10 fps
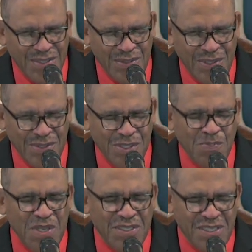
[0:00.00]
So, Lord,
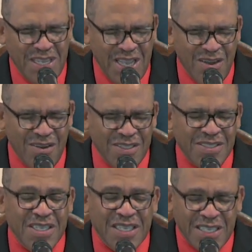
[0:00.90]
speak to their
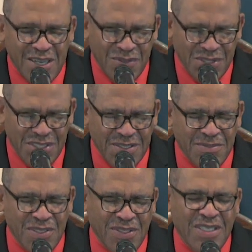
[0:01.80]
hearts and encourage
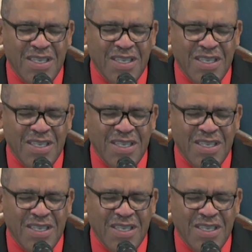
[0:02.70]
them, Lord.